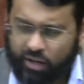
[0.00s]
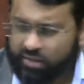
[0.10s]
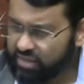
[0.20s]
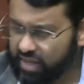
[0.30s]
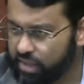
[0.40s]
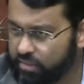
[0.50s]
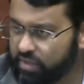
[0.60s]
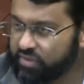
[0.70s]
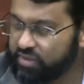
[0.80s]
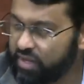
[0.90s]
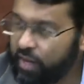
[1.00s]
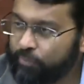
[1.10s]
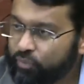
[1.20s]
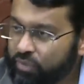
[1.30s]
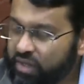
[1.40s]
this enemy of
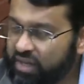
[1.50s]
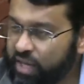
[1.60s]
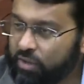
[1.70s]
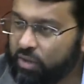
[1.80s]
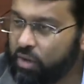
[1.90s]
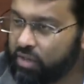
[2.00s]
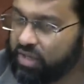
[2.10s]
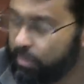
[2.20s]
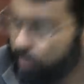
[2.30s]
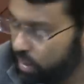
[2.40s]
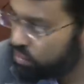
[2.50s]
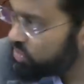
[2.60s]
Islam, he came along, he abolished the